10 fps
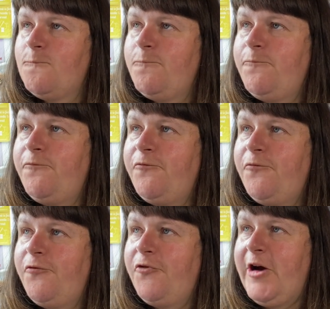
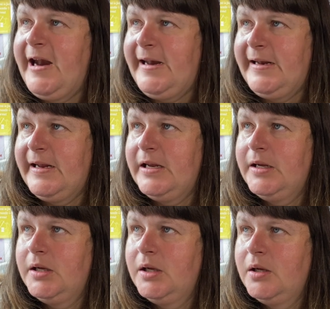Friday.
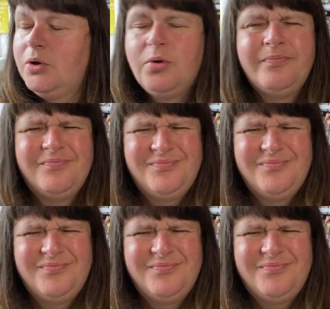No,